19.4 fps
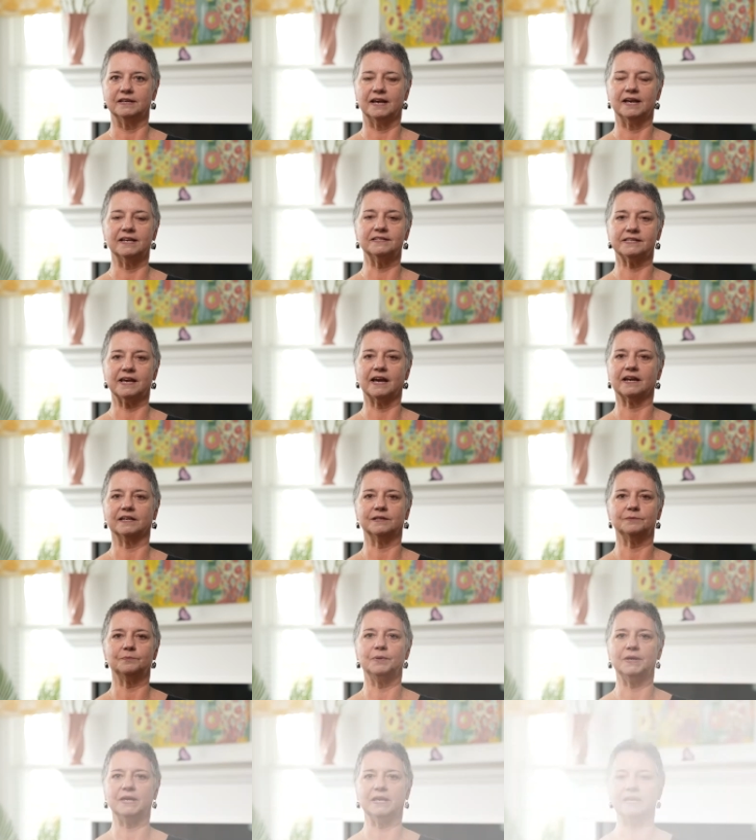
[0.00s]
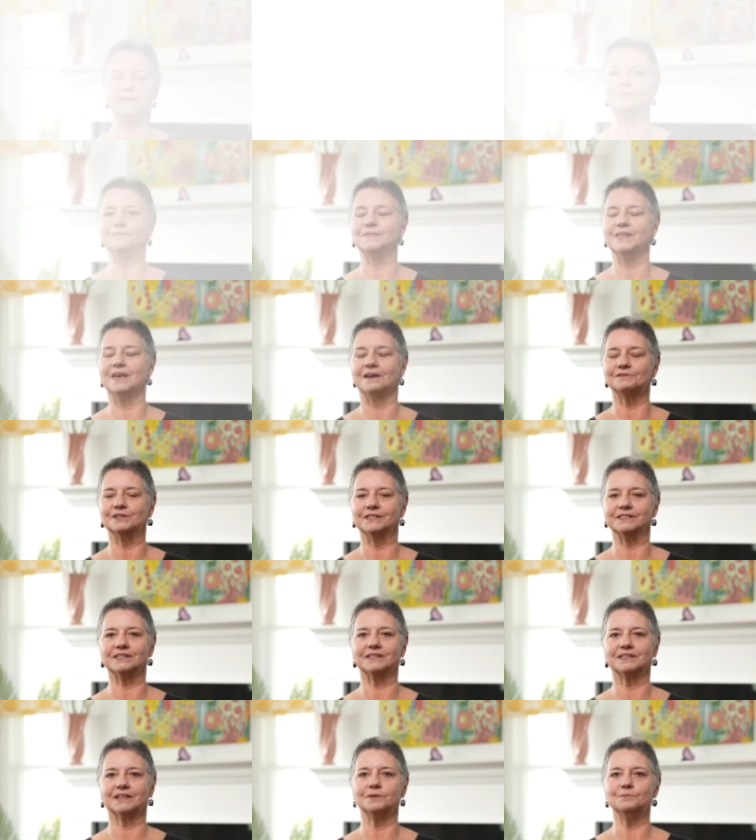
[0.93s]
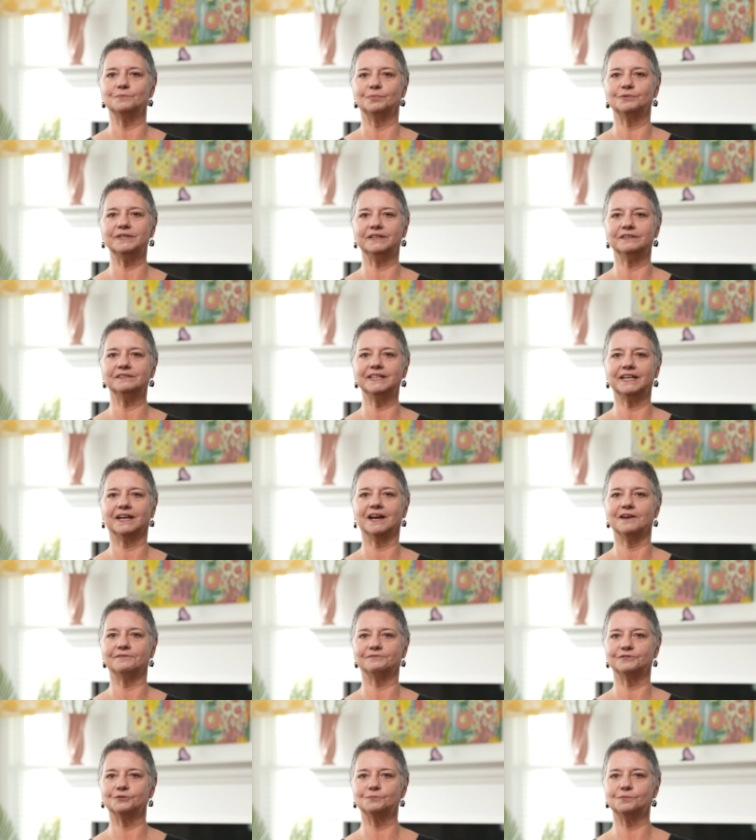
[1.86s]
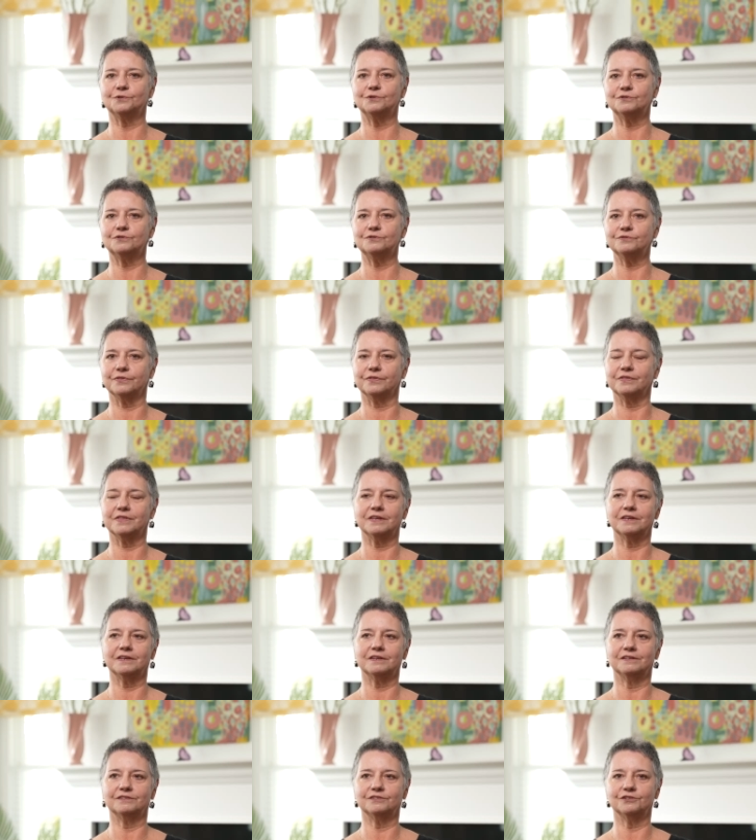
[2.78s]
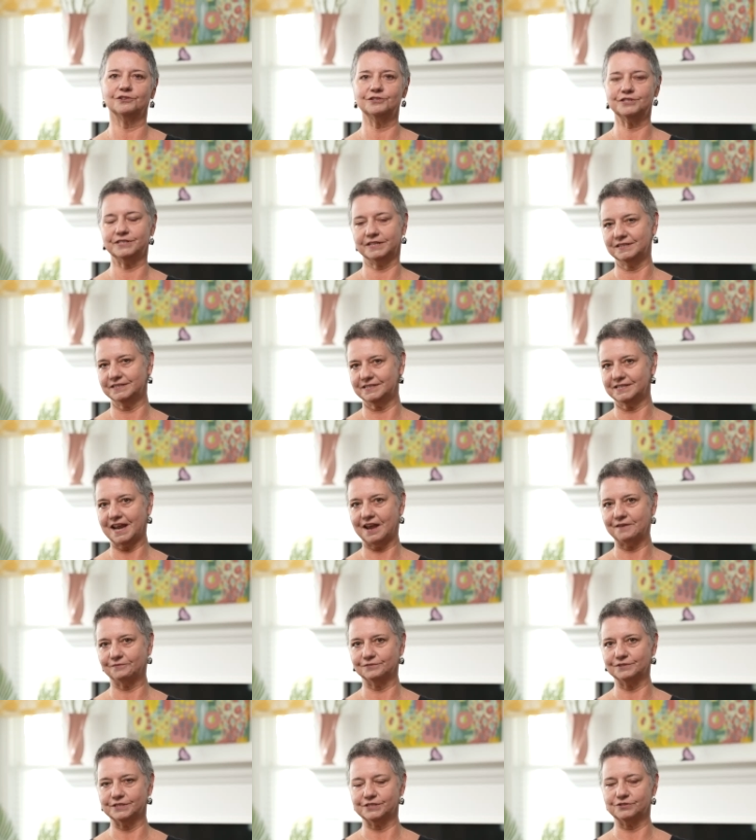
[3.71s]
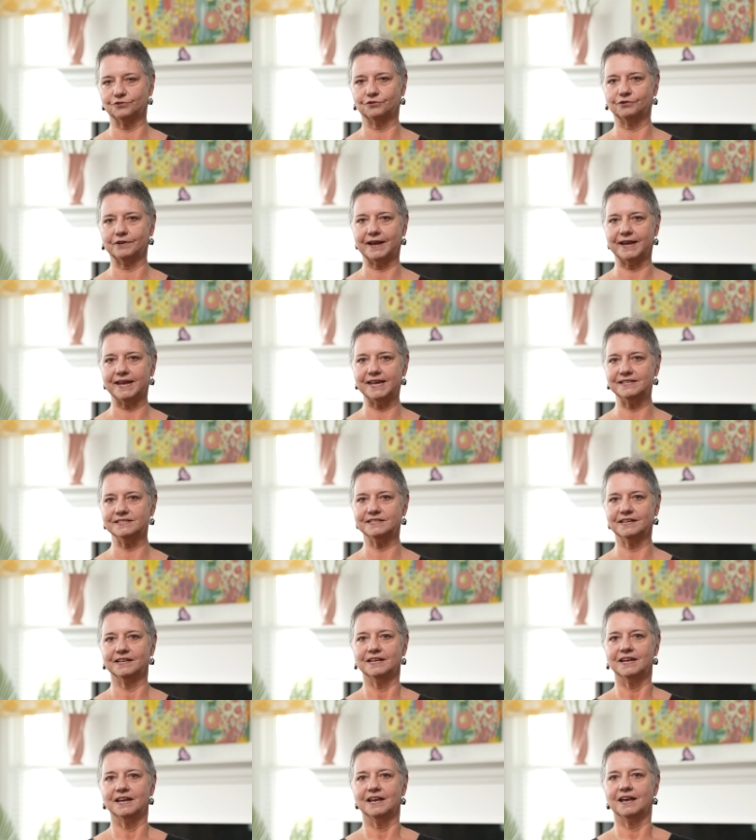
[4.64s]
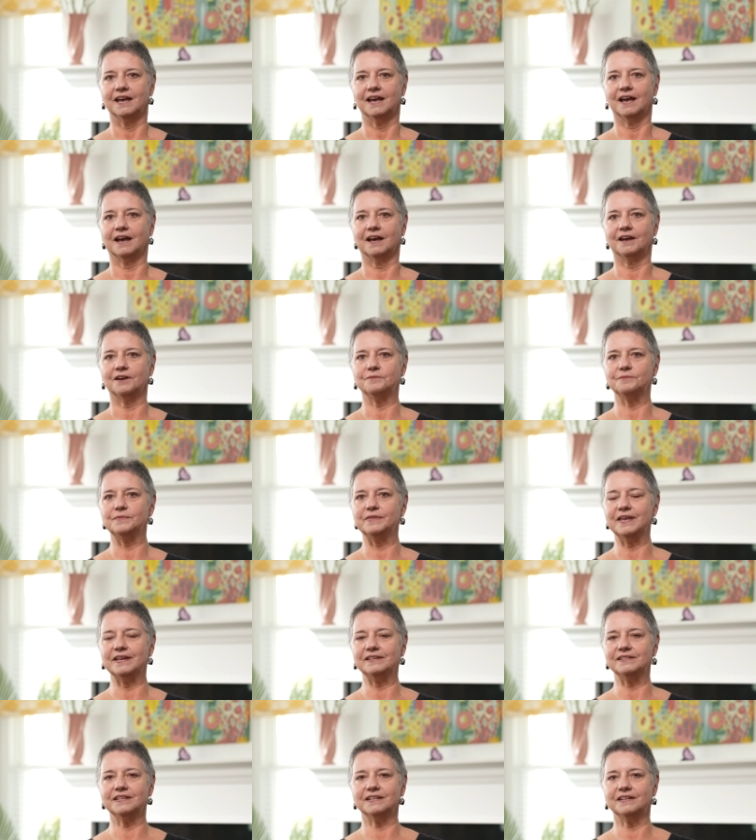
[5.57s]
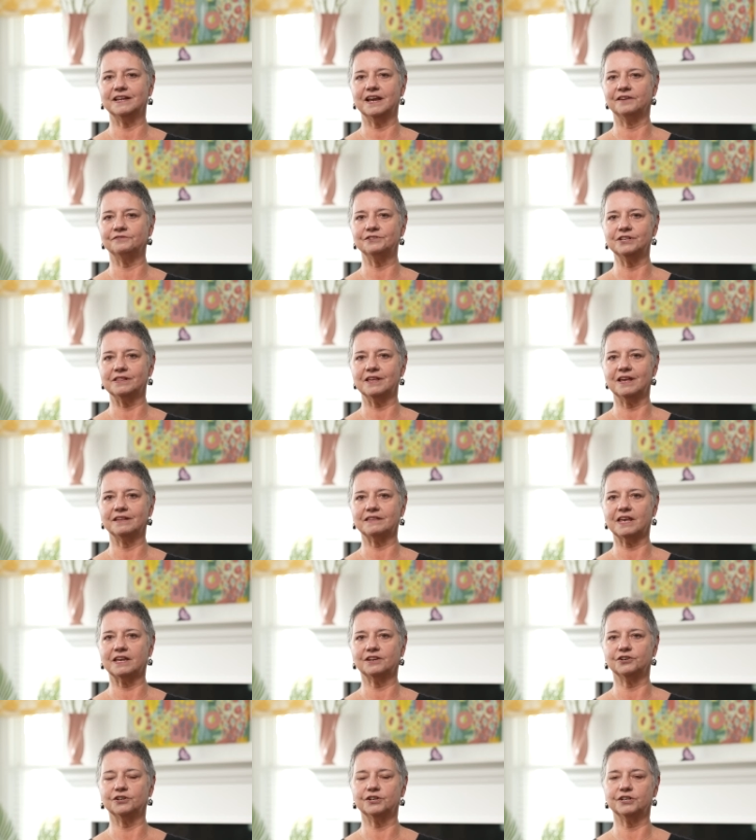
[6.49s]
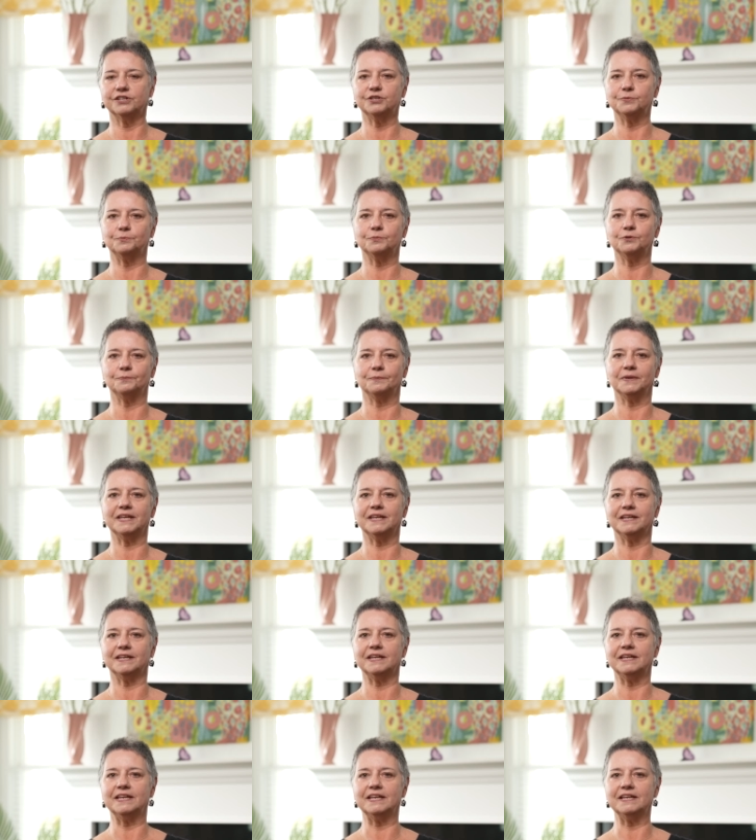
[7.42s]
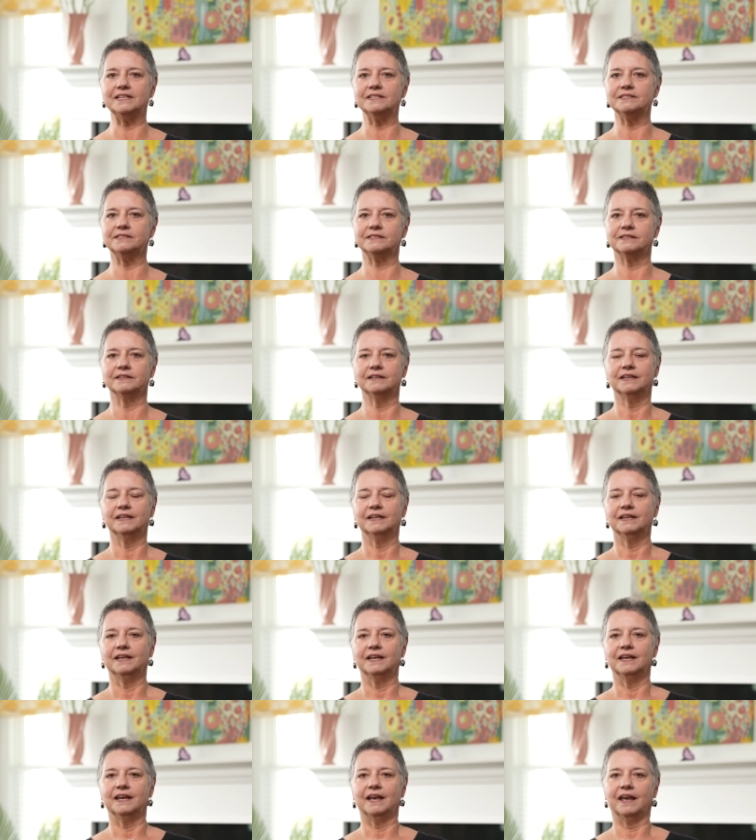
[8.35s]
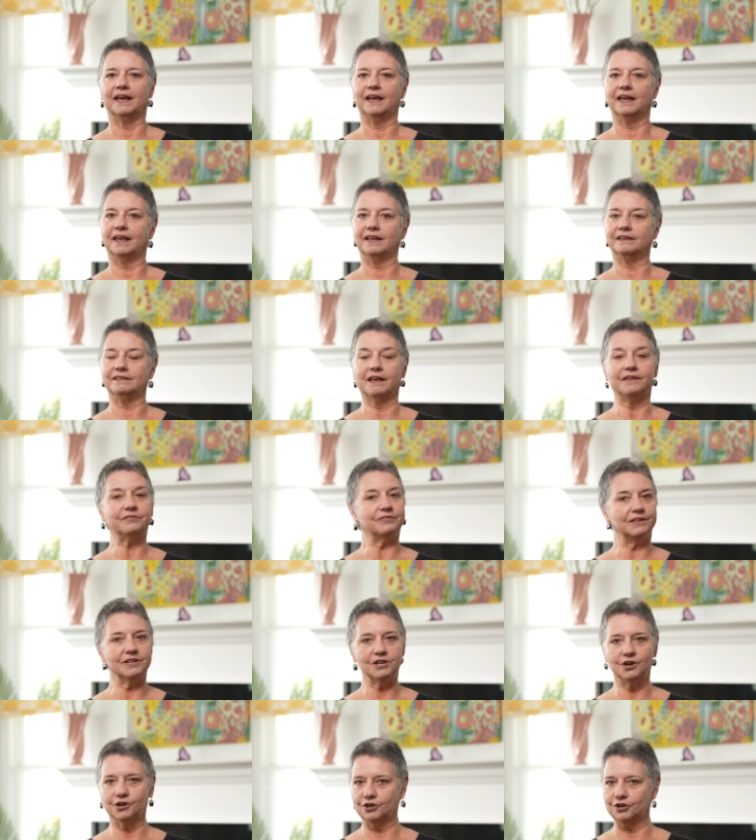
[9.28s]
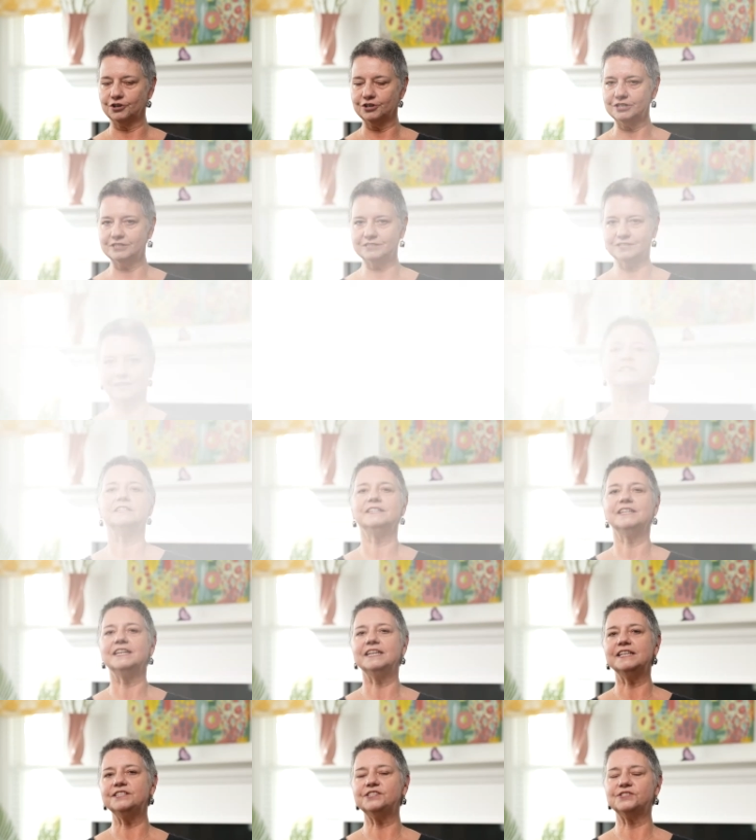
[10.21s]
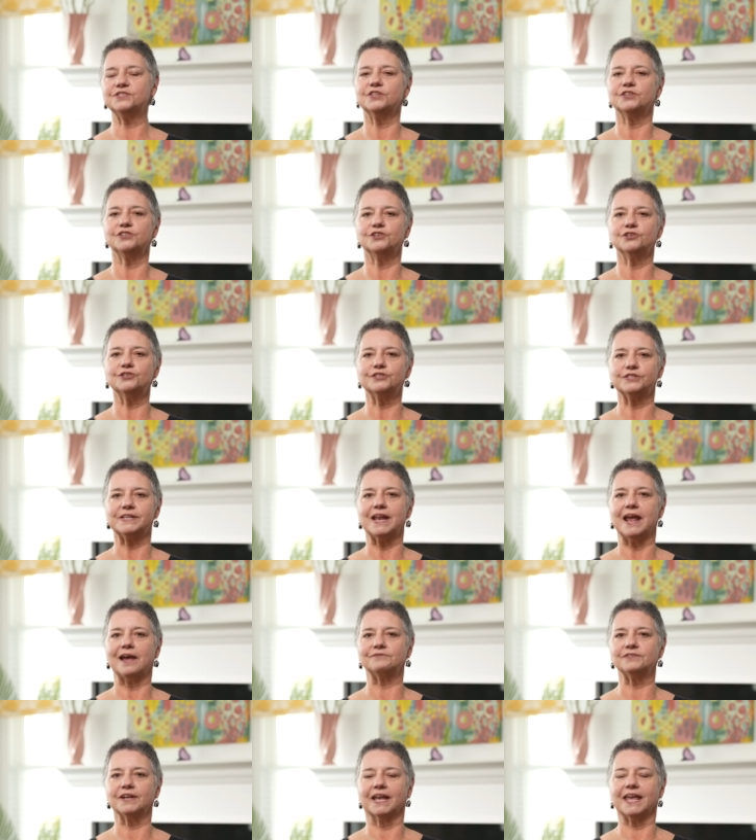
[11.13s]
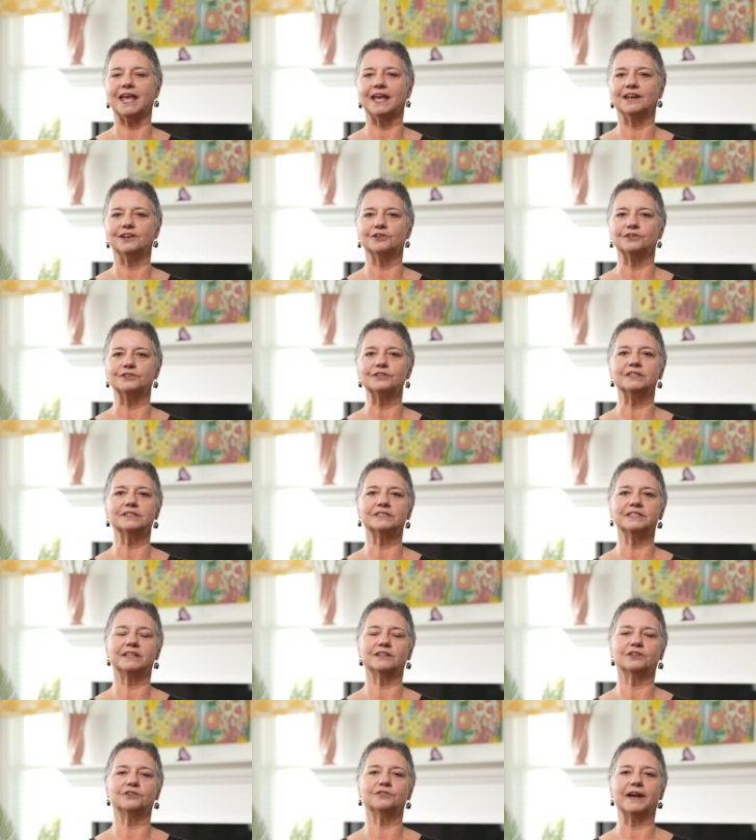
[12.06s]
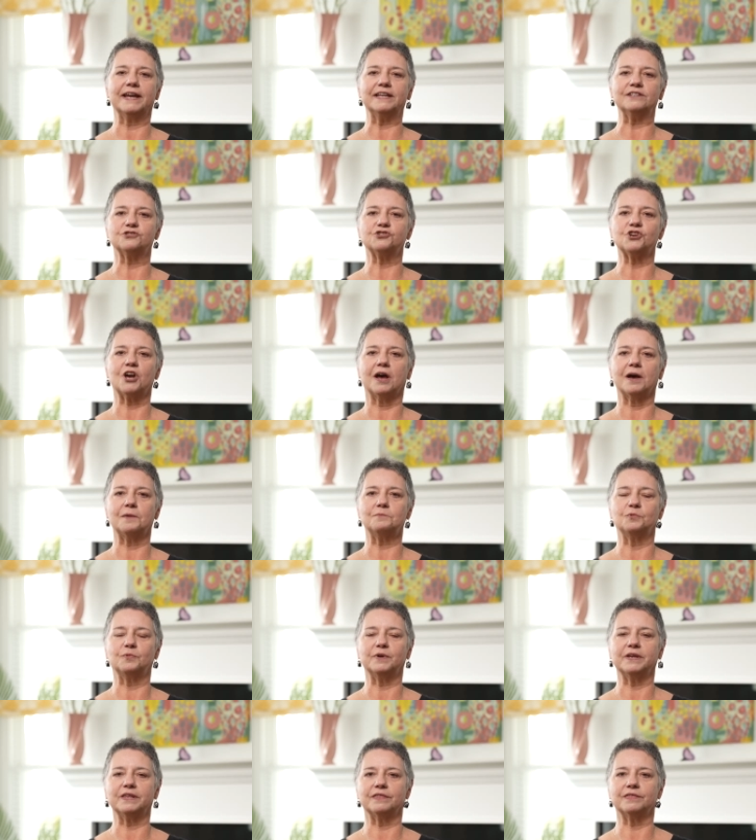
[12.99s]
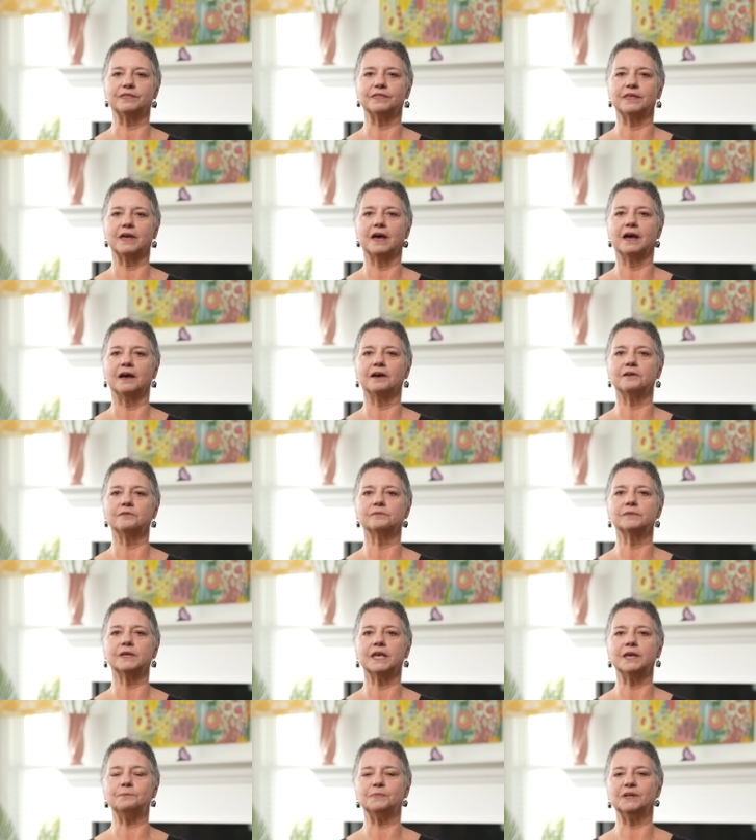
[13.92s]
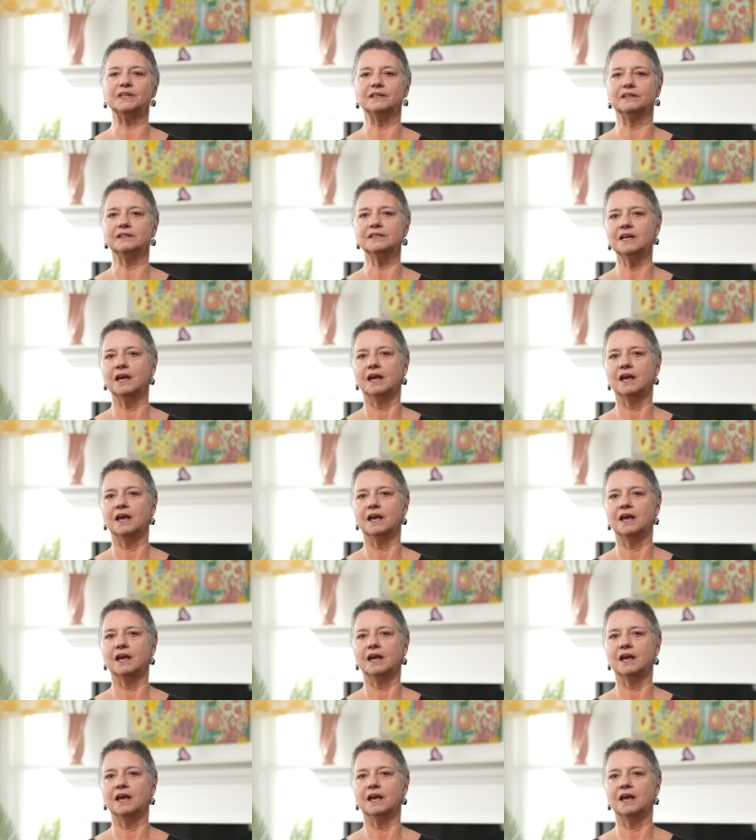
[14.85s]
as I could be. I was completely comfortable. The nursing staff was great. Um, they did everything they could to put me at ease and nothing hurt. Denise, the nurse navigator, did a great job with uh, keeping